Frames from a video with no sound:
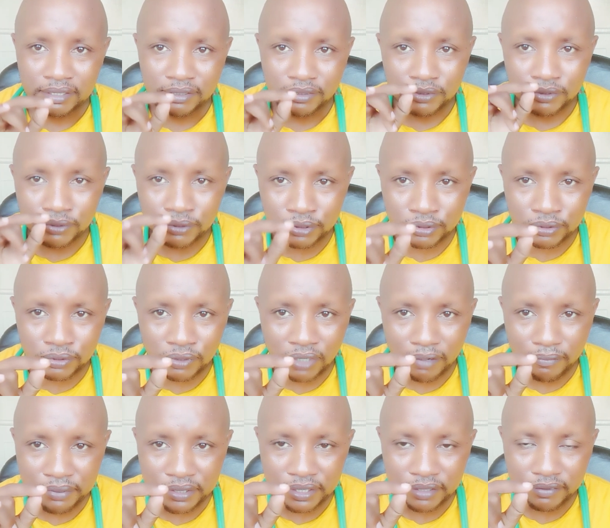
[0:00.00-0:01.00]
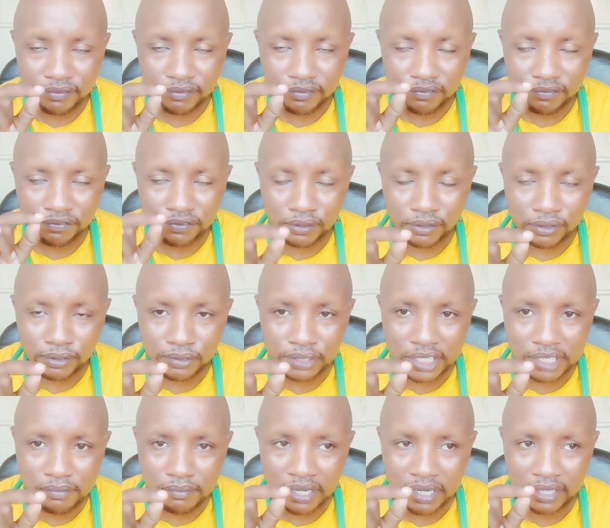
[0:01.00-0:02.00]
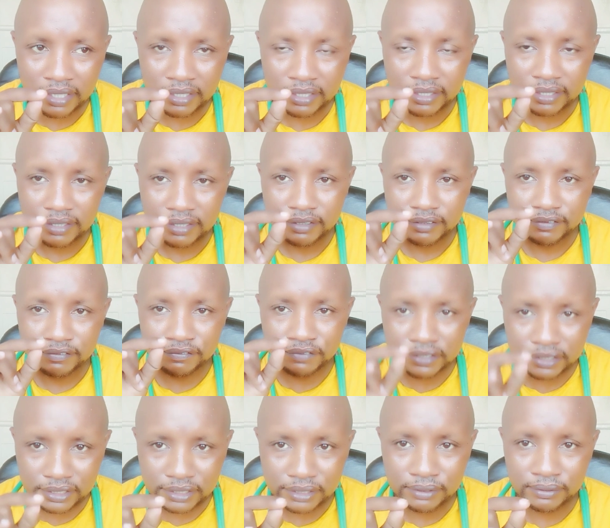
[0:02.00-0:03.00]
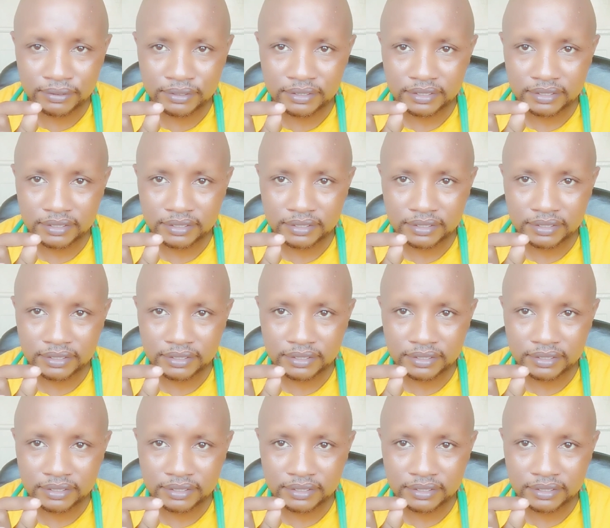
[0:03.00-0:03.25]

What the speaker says: those who have been following my videos,